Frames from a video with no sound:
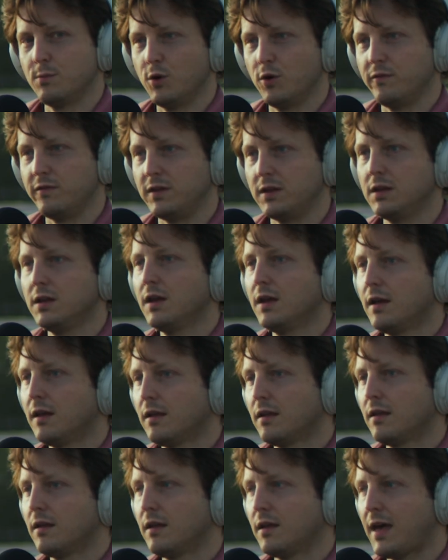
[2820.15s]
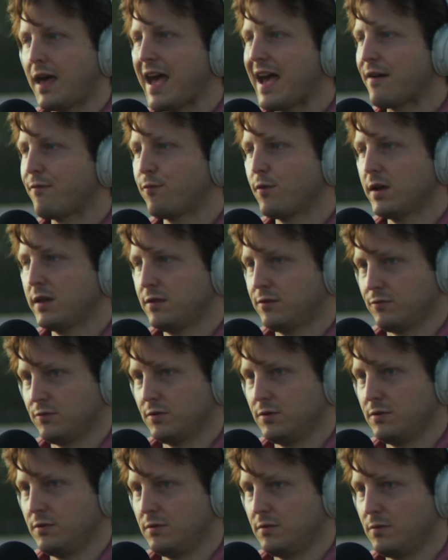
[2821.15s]
movie halfway
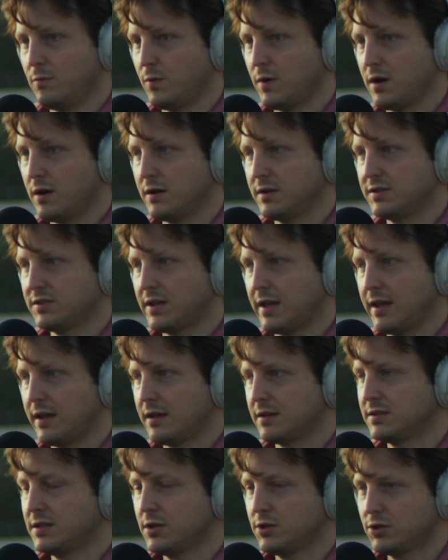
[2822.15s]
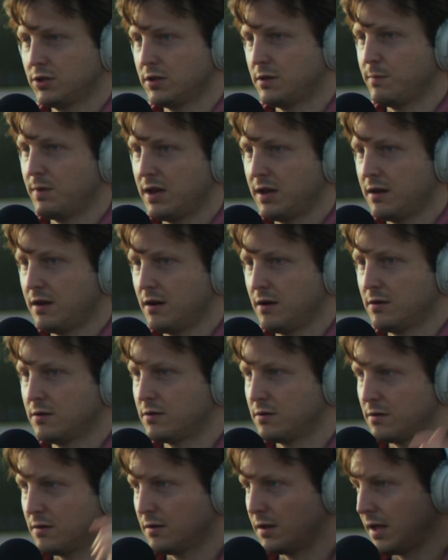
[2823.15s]
through where it's like essentially the main
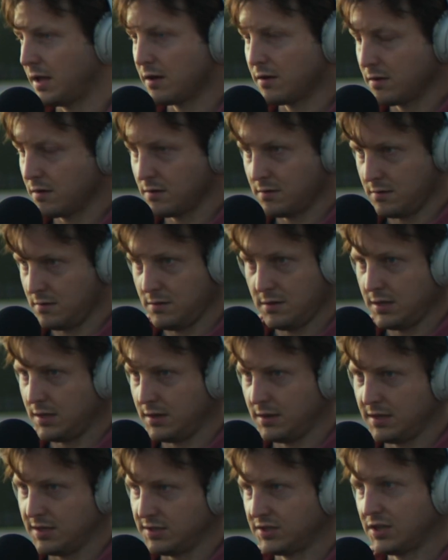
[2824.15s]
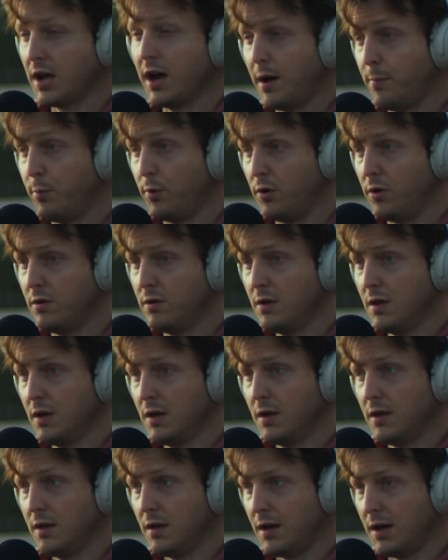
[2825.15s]
character, like this couple,
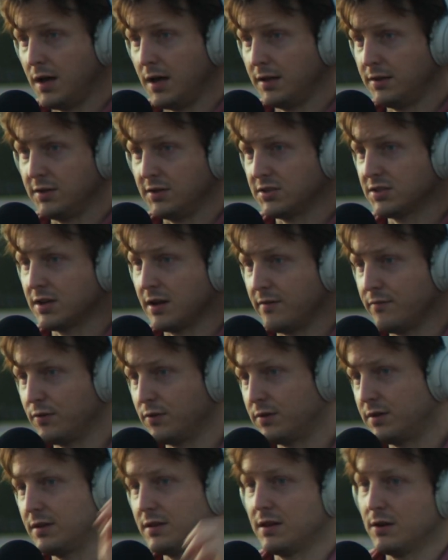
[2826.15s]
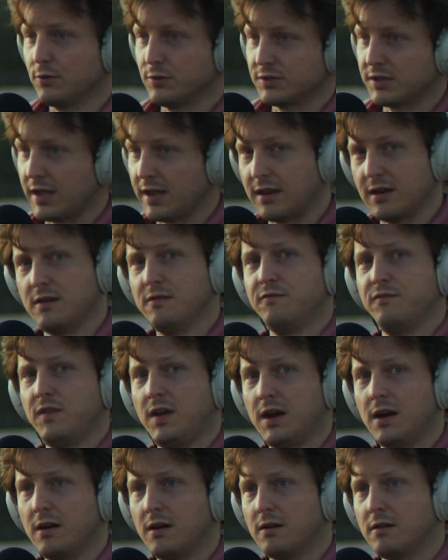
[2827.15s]
discovered that there was like an
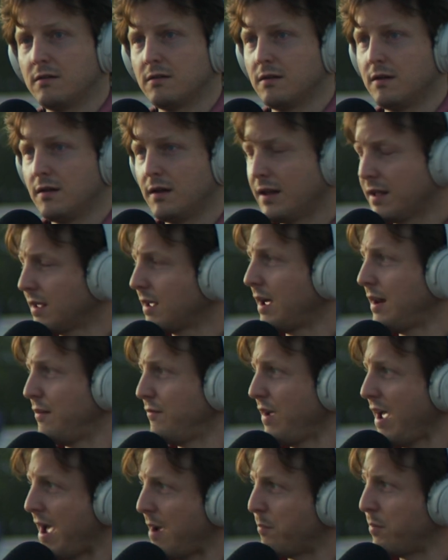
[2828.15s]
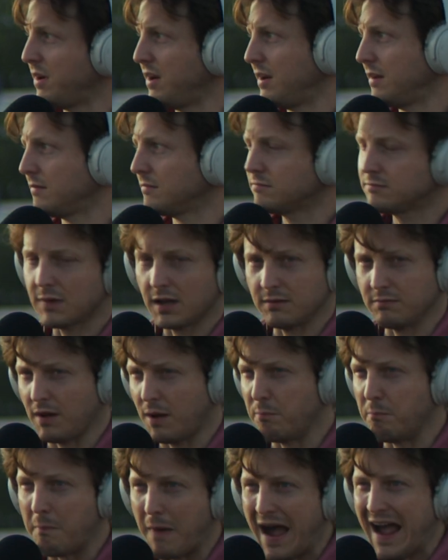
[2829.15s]
affair kind of happening,
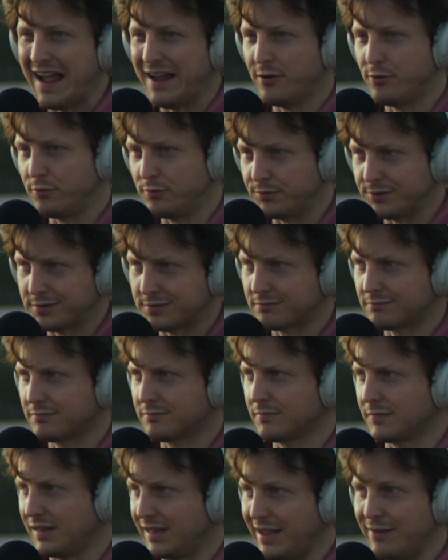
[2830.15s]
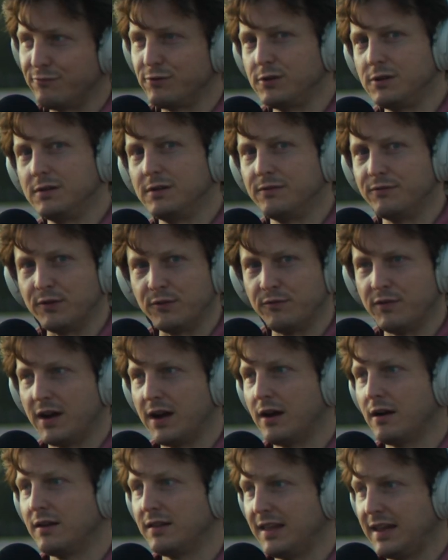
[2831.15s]
a mild level of
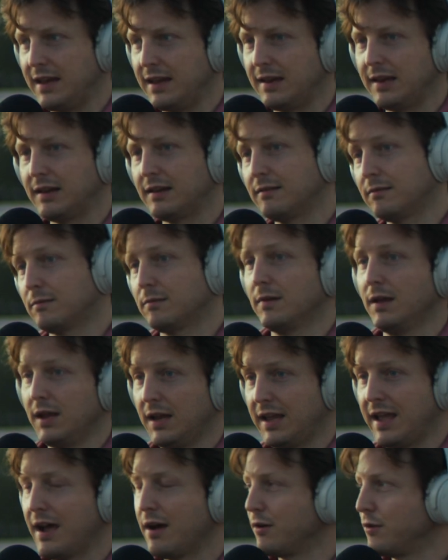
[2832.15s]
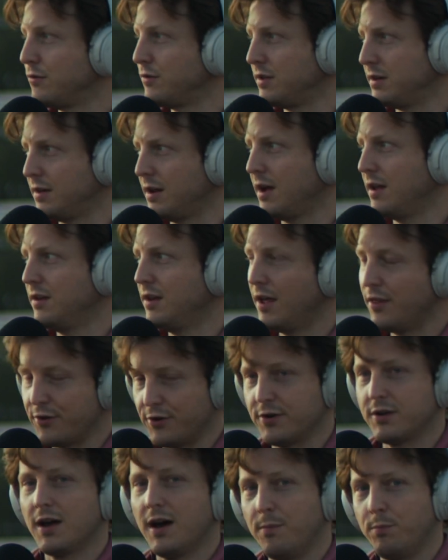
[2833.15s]
affair, and they encountered
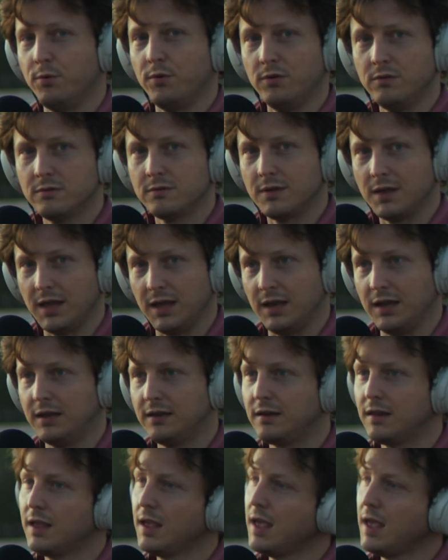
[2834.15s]
another couple in it,